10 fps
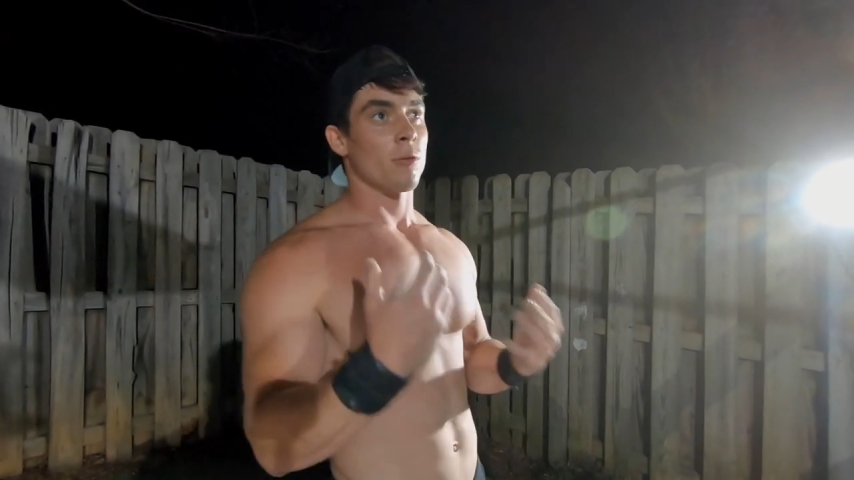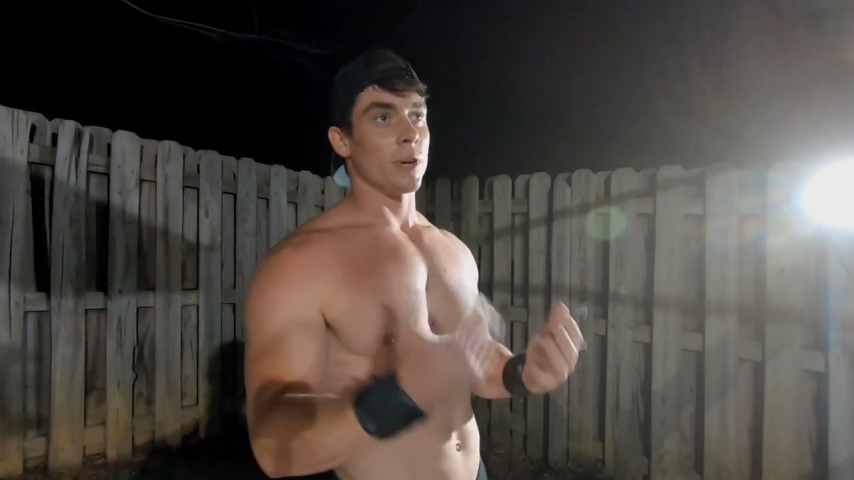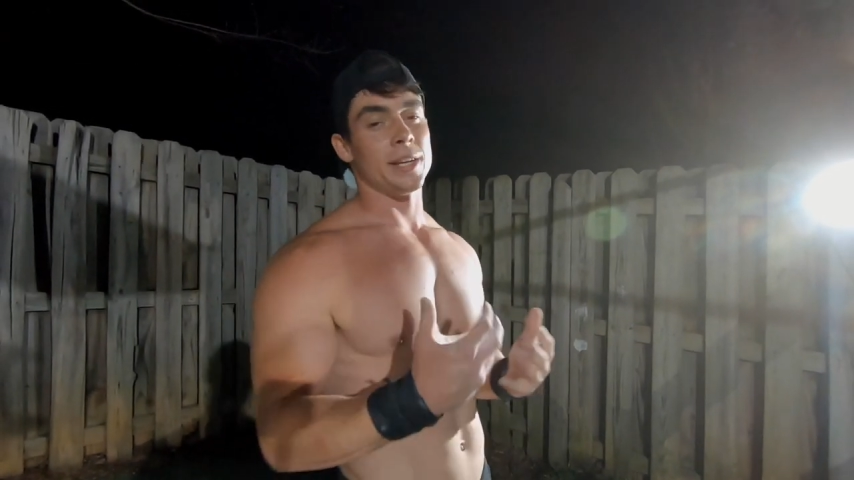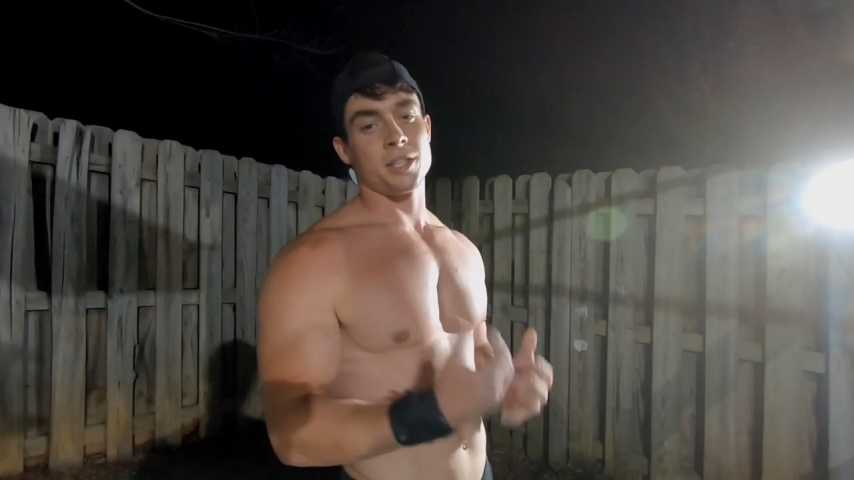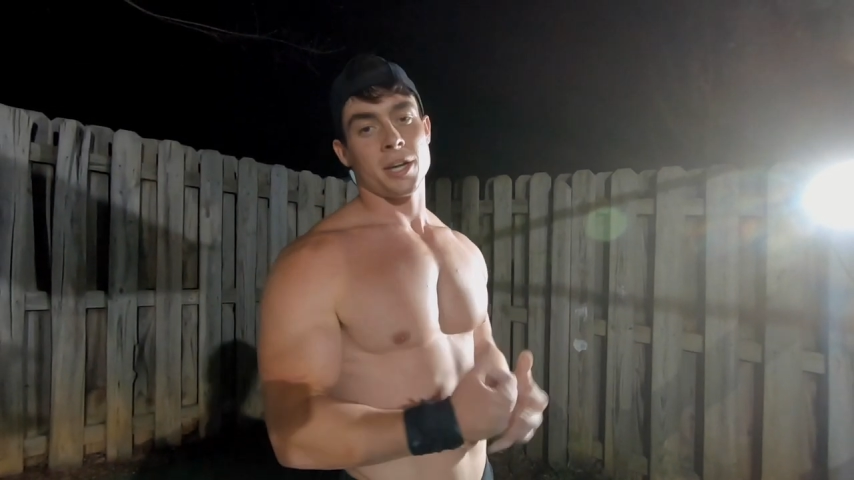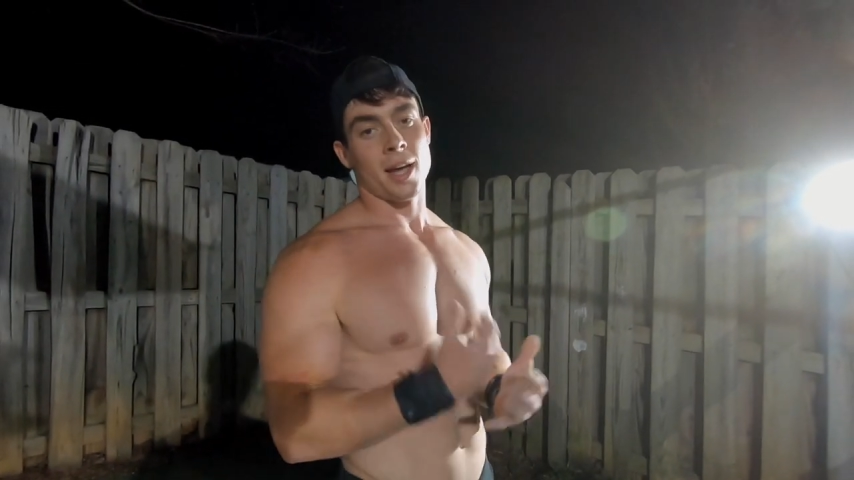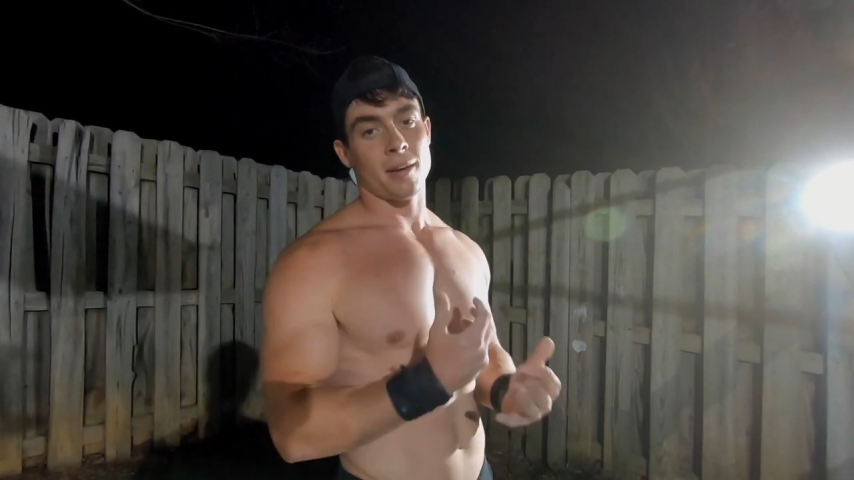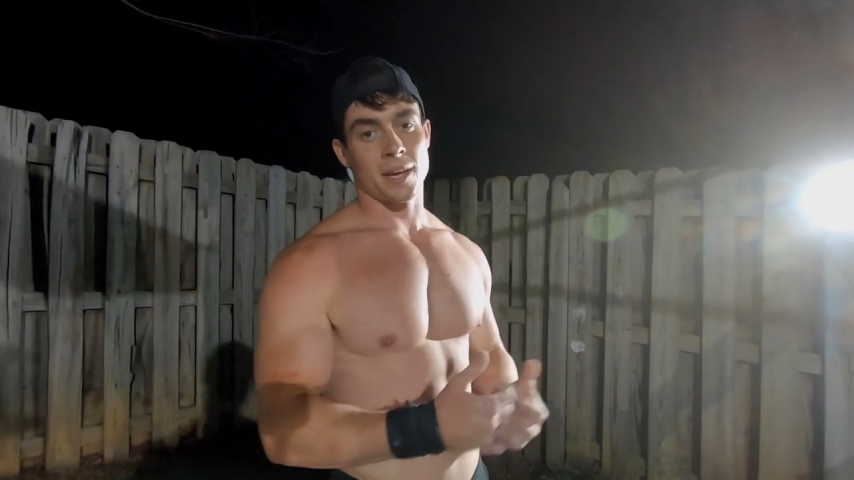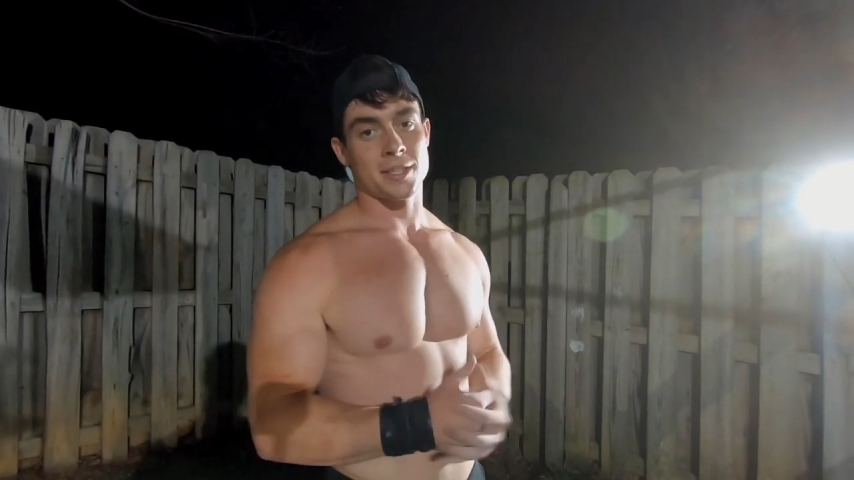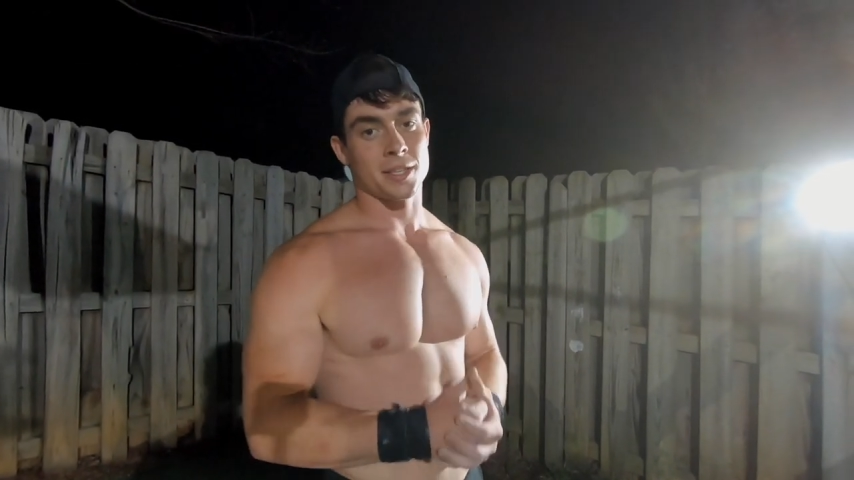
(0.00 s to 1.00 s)
for each
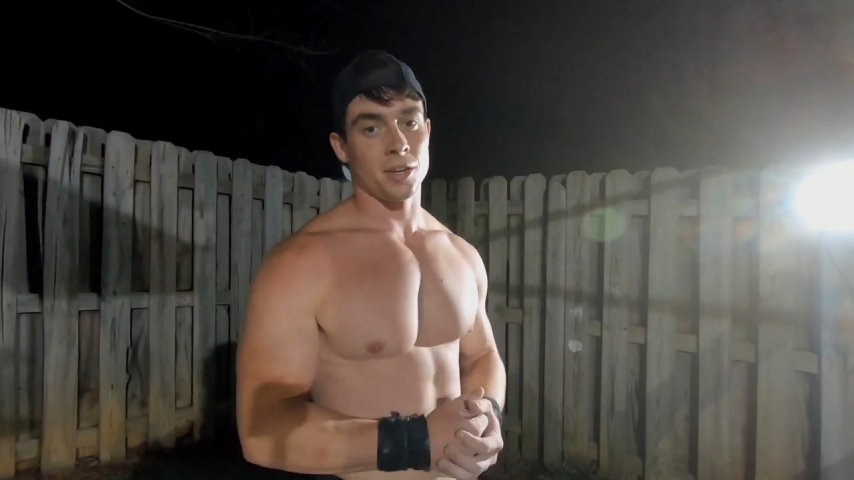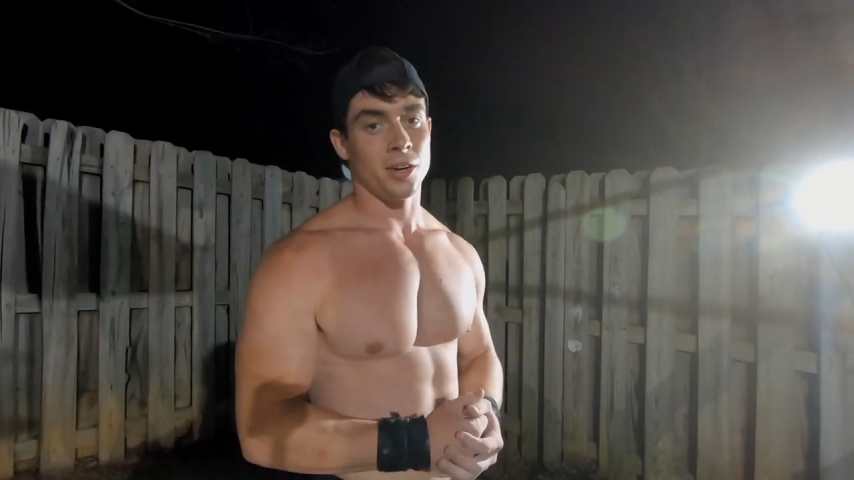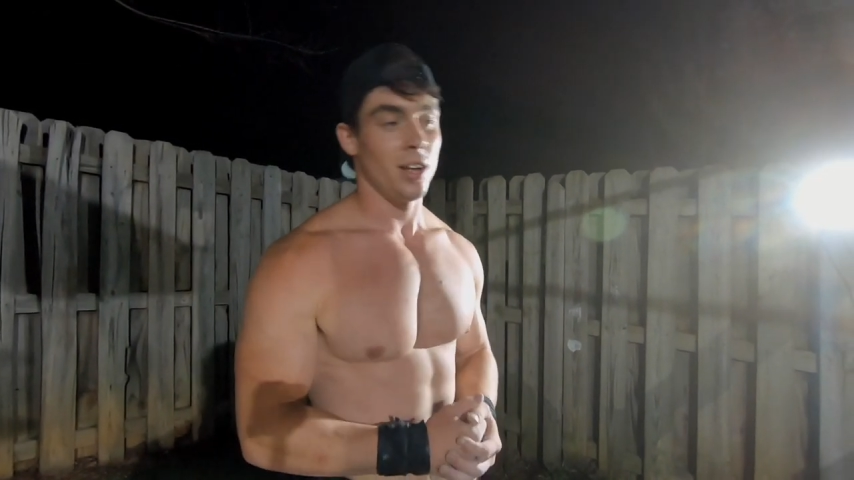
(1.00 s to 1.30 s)
advanced skill.